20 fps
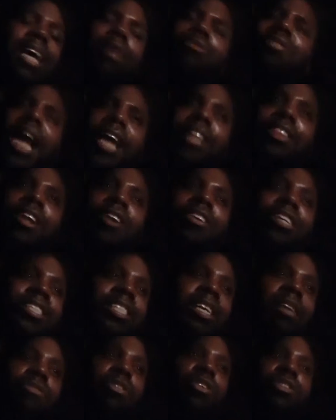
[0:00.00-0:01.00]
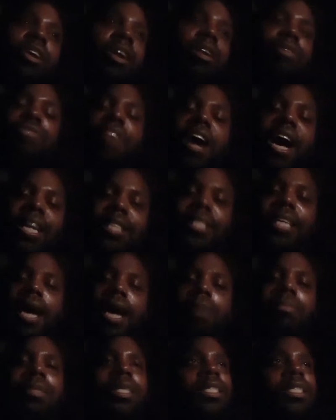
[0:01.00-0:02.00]
It was like 37 or 35
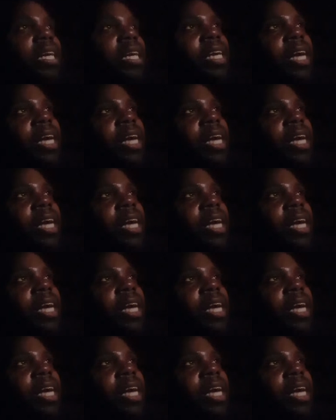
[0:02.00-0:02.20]
times he said he